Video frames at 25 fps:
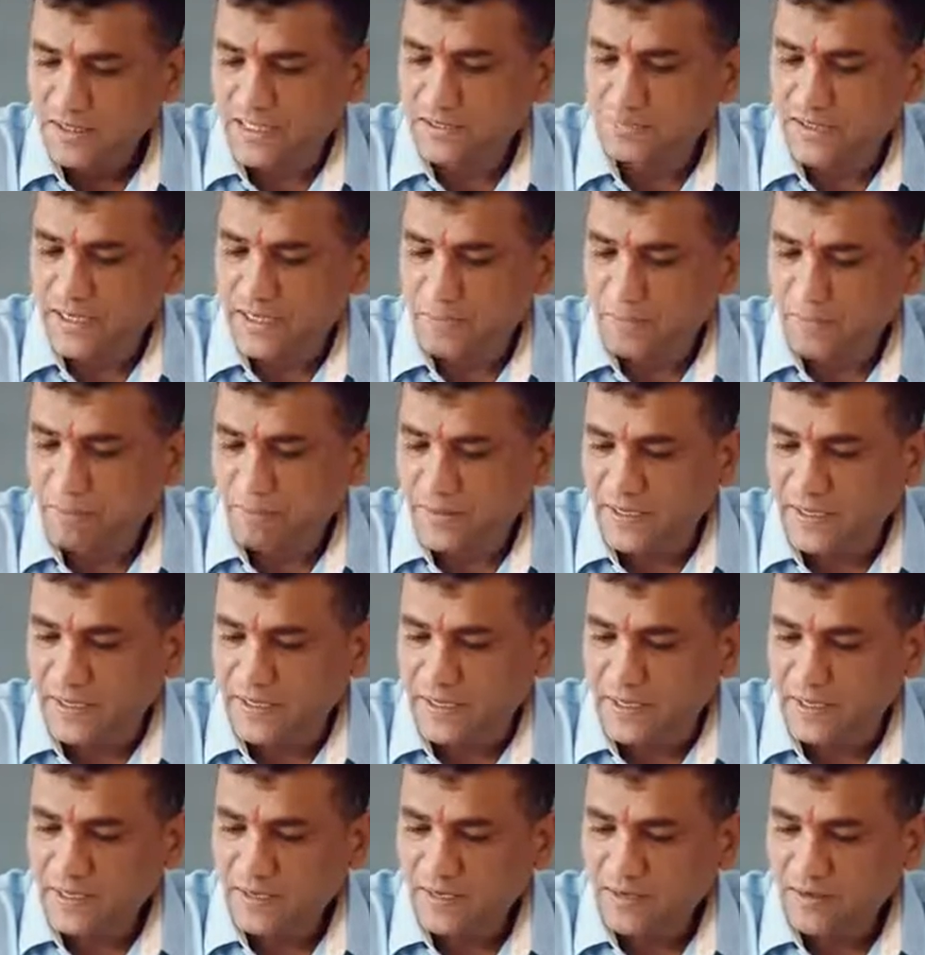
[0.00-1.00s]
Husband
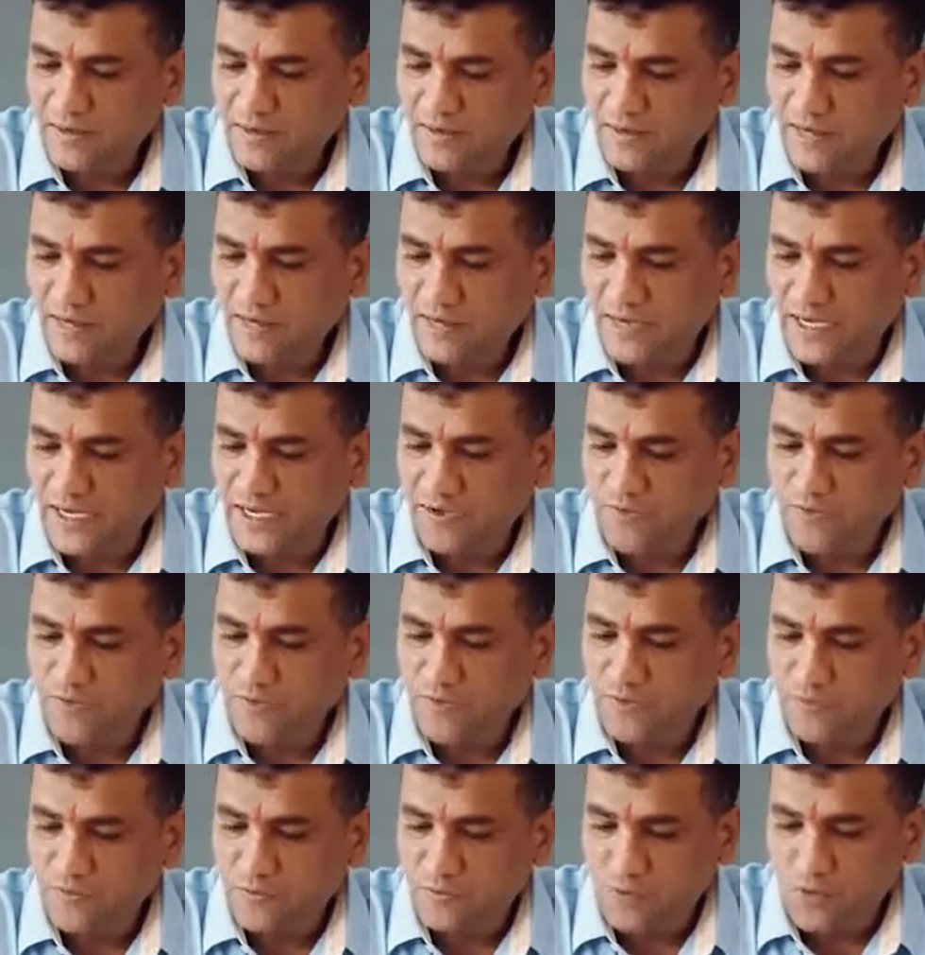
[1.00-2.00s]
B, wife
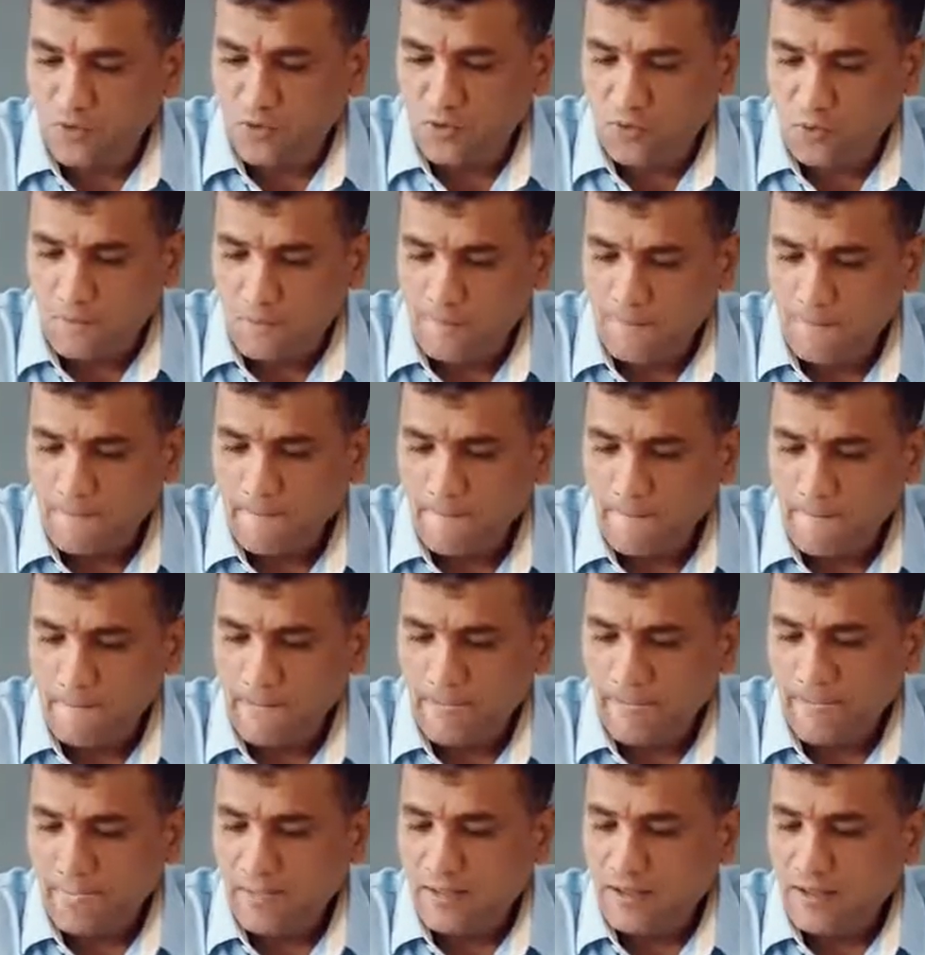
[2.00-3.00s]
O.
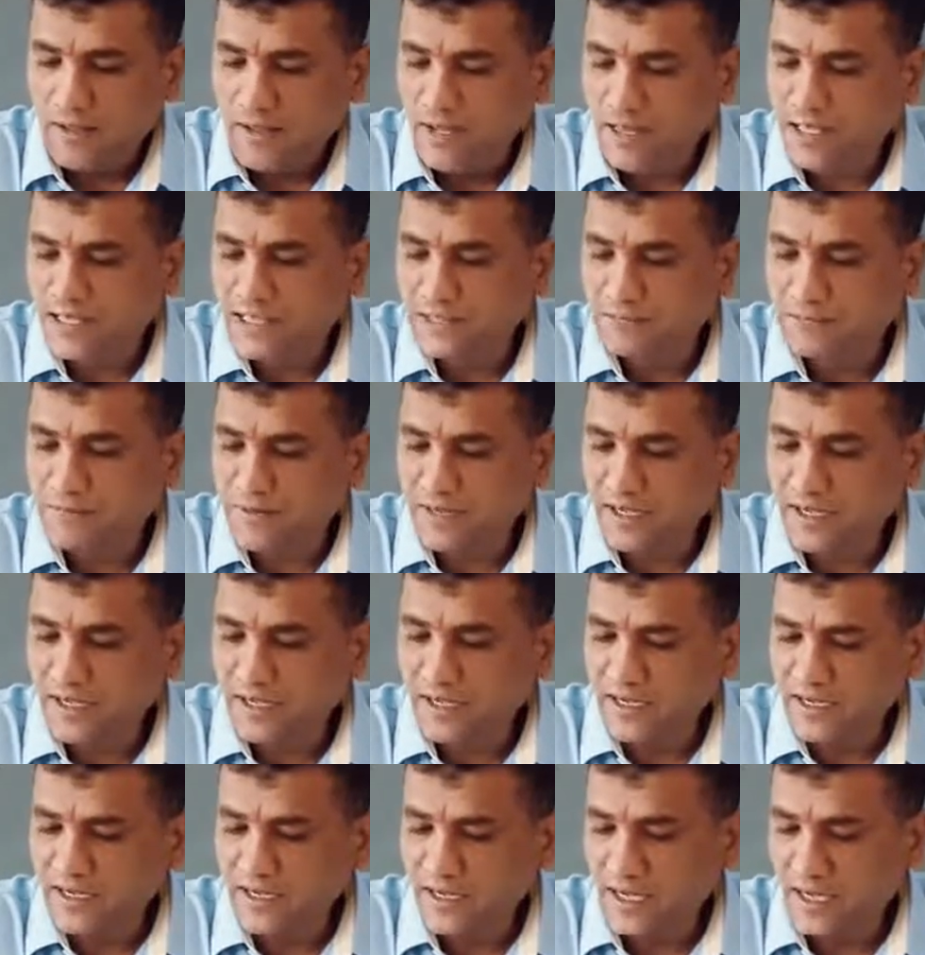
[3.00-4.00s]

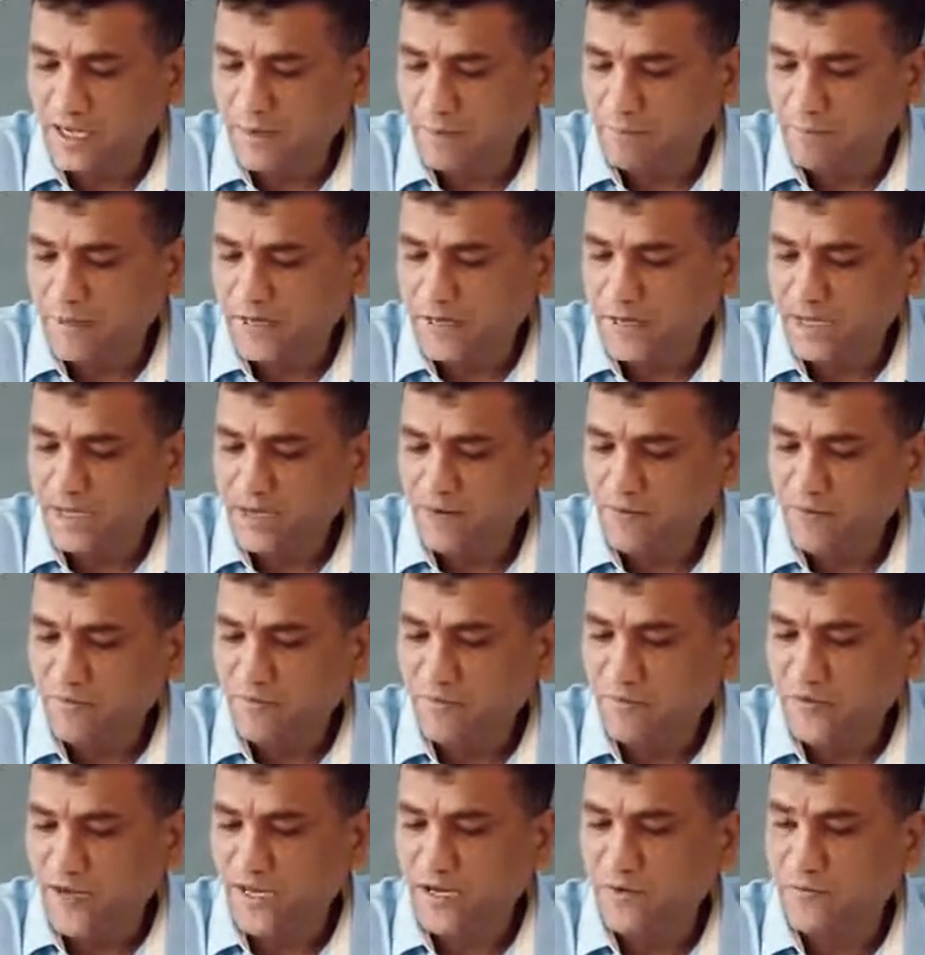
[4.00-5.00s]
Husband AB,
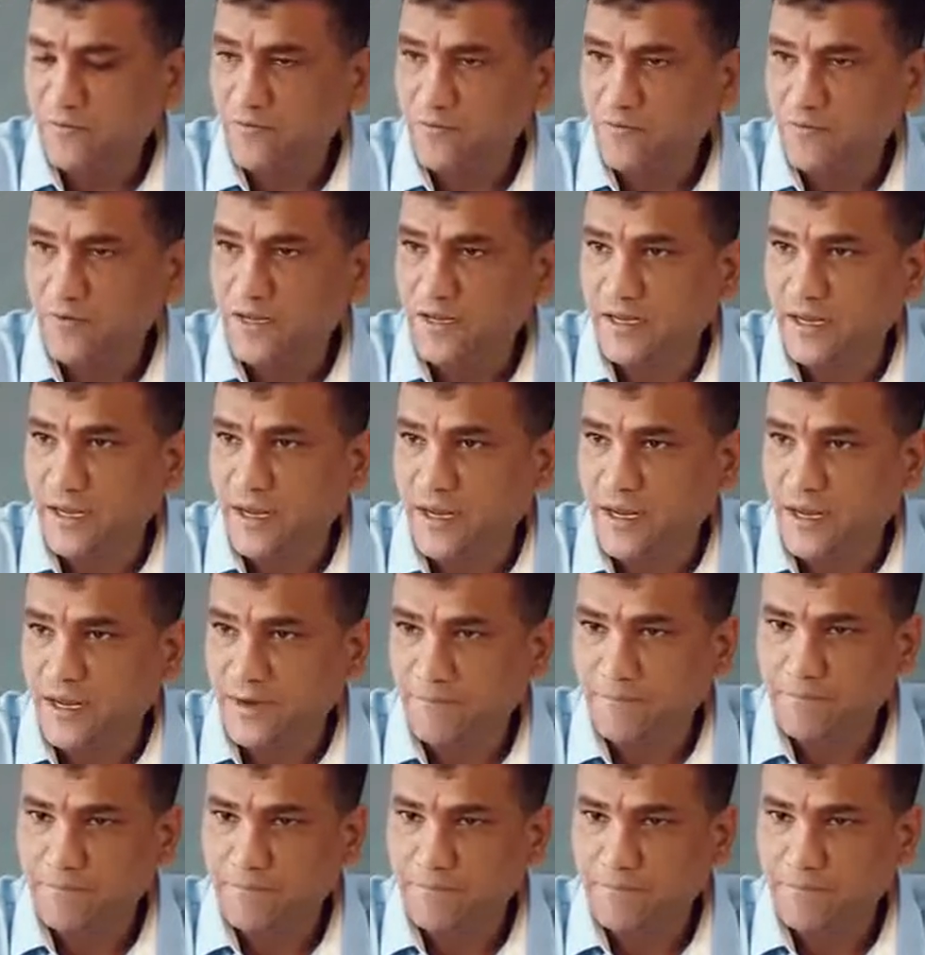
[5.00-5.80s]
wife A.